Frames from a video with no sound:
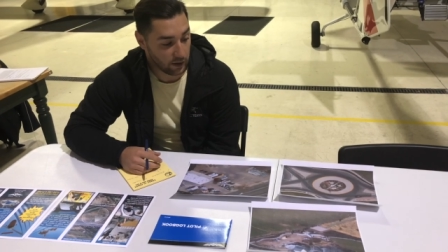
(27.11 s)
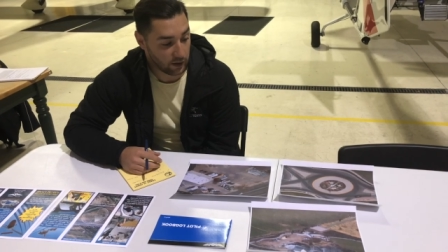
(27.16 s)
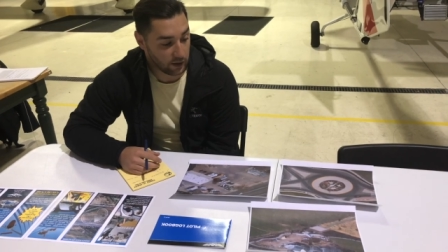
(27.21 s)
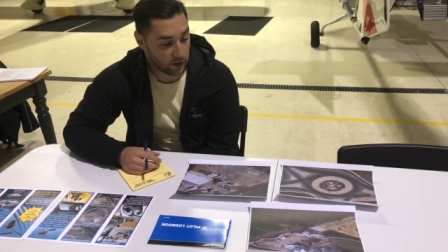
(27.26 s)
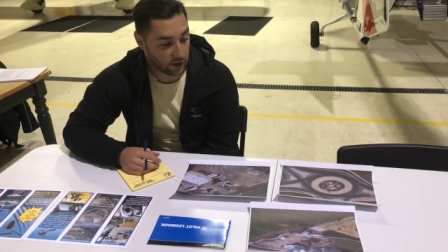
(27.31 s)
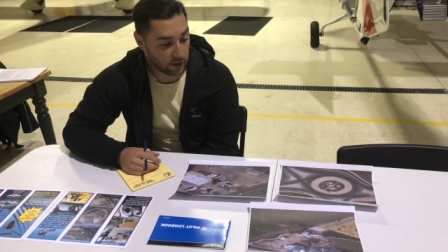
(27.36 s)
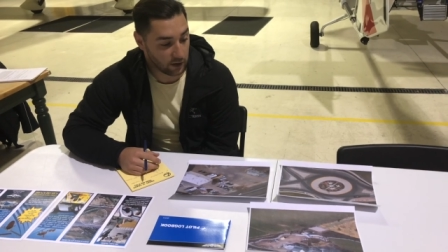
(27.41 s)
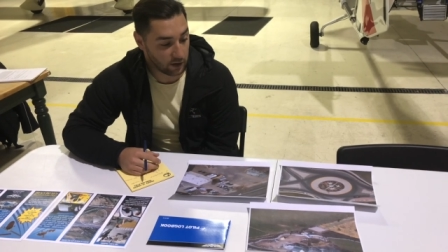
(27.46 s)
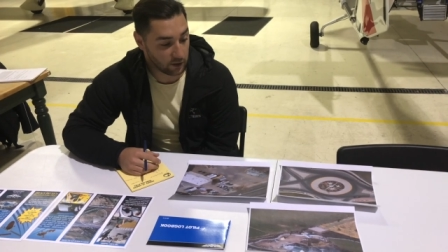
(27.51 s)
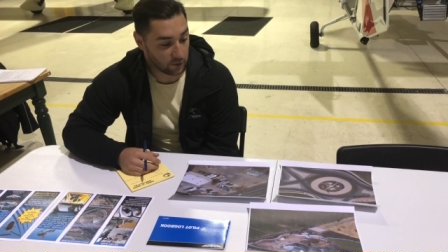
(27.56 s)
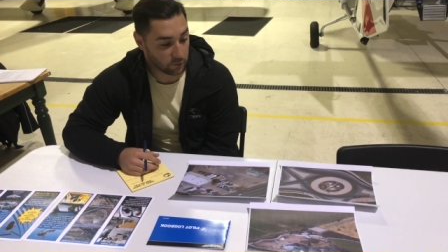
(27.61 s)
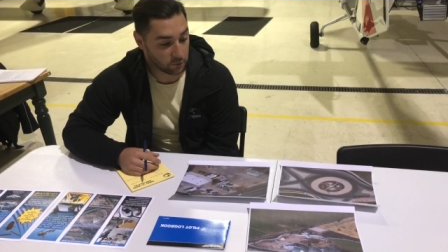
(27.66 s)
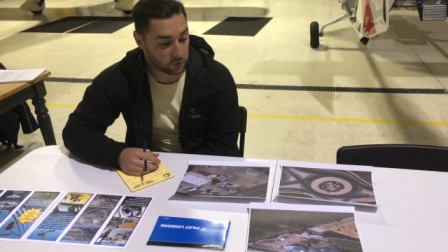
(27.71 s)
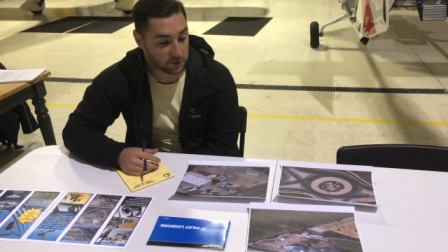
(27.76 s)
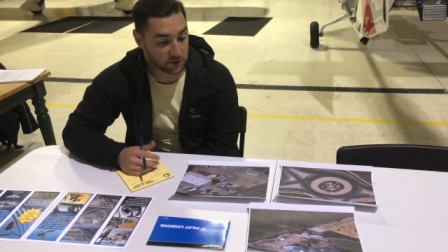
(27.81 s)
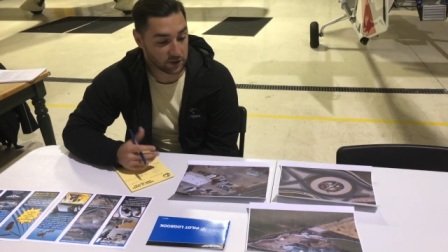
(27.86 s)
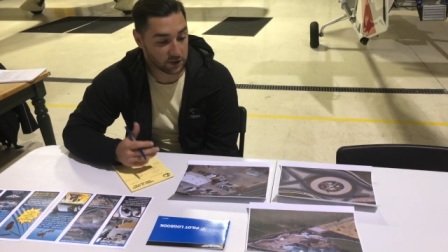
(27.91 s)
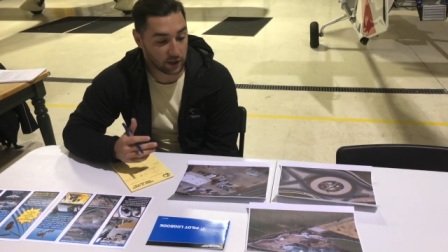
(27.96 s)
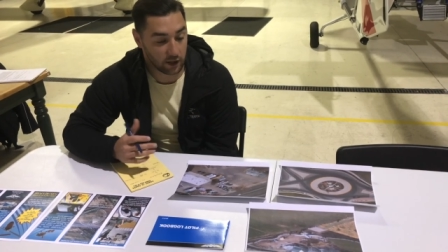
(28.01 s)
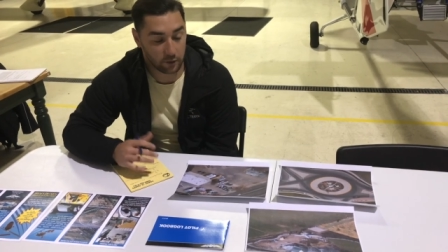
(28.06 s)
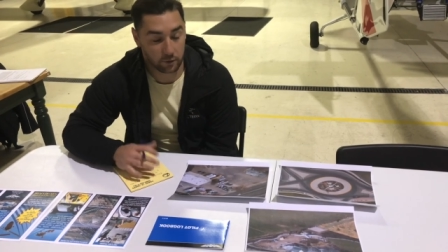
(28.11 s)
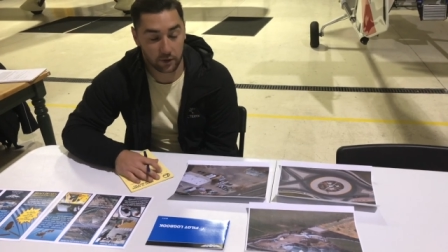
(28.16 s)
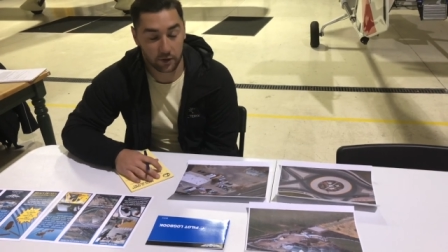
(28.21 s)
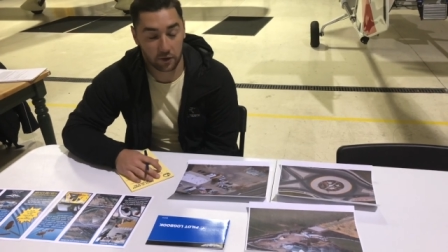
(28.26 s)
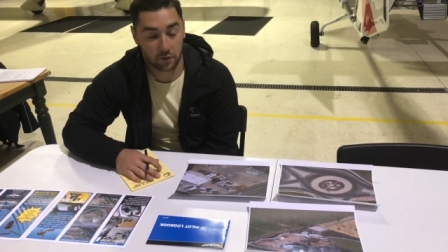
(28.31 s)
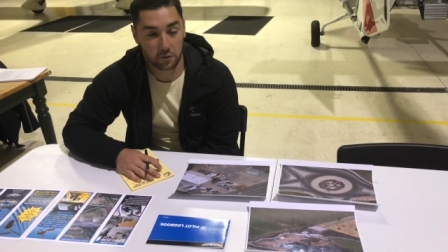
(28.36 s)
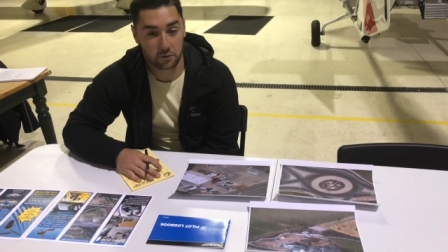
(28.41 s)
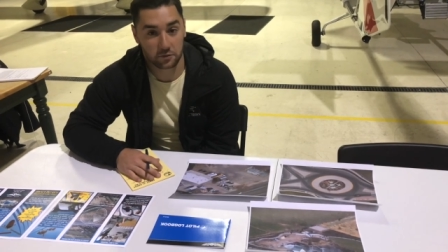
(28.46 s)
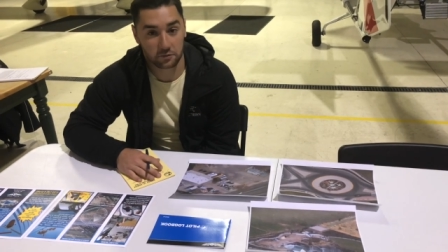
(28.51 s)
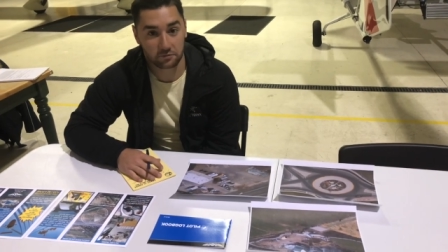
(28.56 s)
and we'll see how we
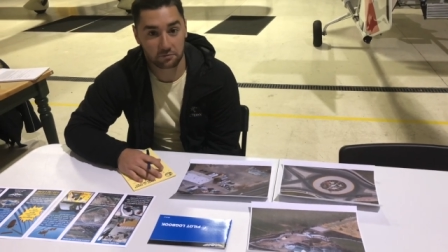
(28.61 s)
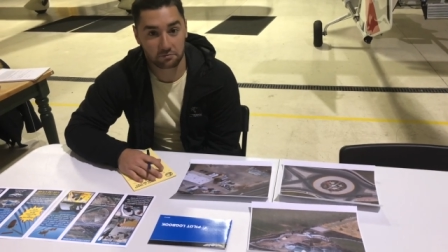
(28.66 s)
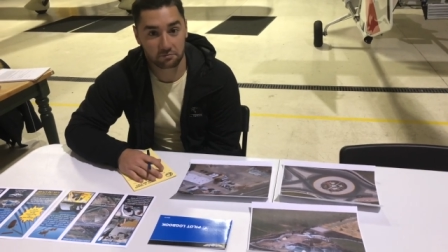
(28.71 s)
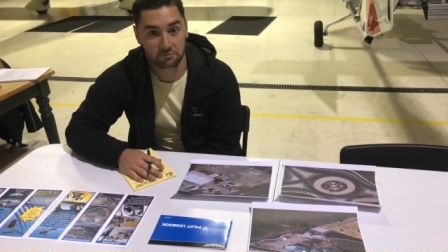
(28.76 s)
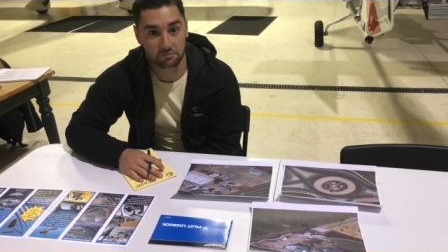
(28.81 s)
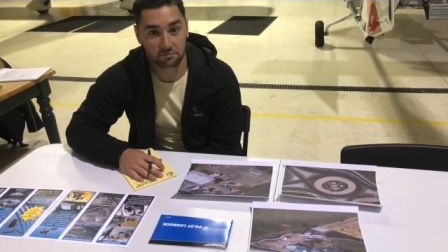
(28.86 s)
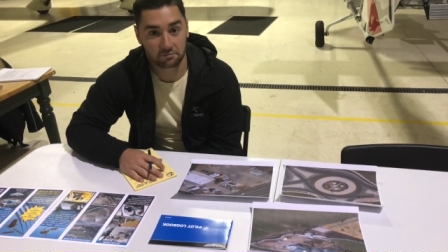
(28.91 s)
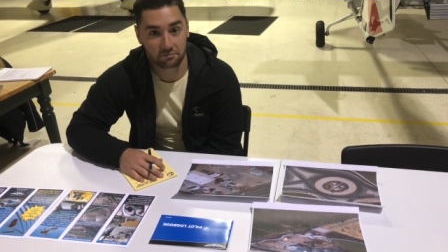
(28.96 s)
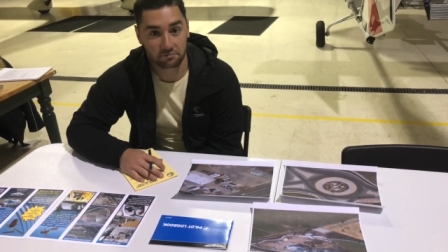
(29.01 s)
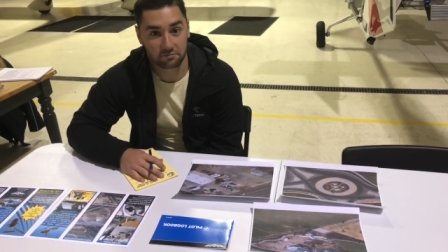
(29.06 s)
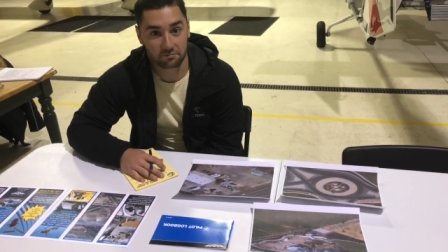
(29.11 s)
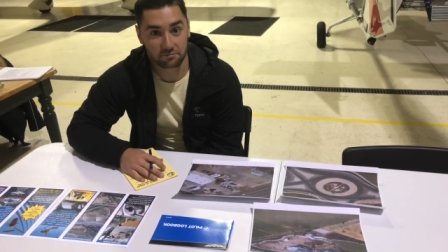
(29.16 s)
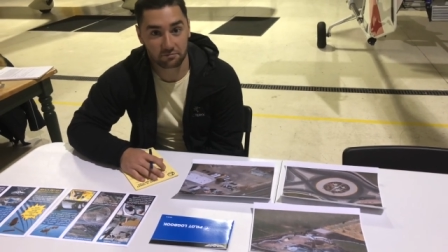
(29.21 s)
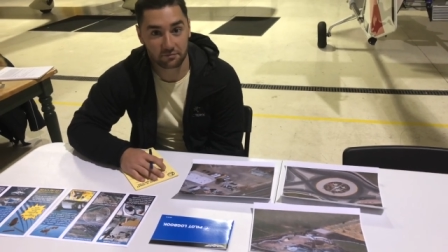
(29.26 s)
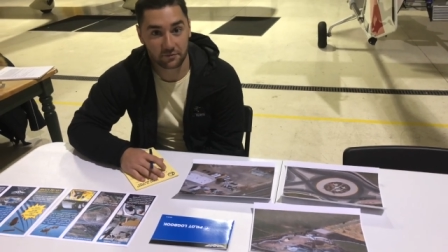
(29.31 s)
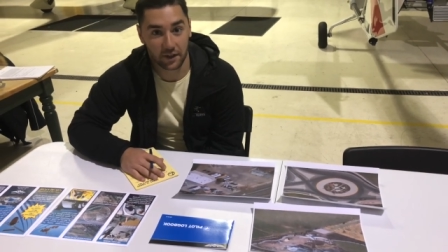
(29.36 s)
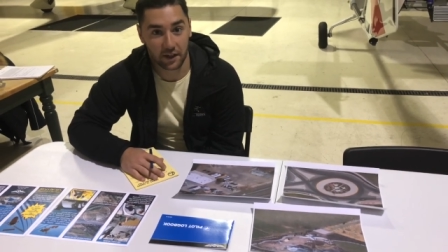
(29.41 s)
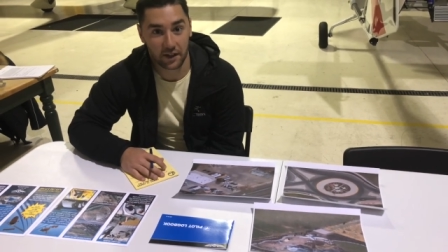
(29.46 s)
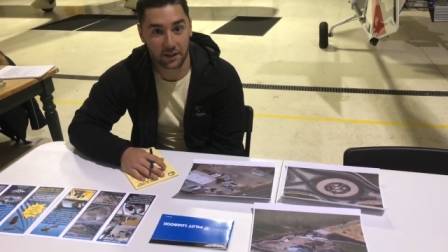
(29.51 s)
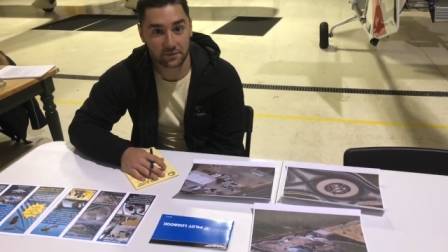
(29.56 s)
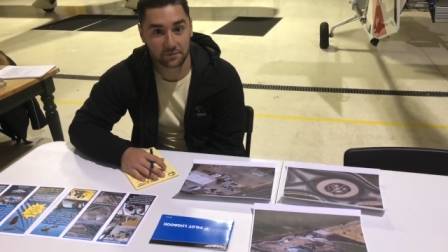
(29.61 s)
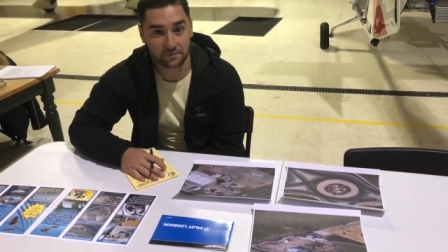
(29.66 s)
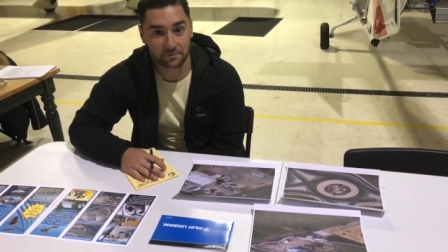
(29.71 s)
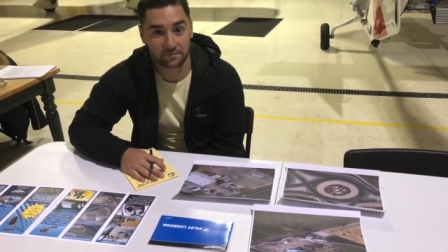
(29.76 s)
do. All right. Yeah.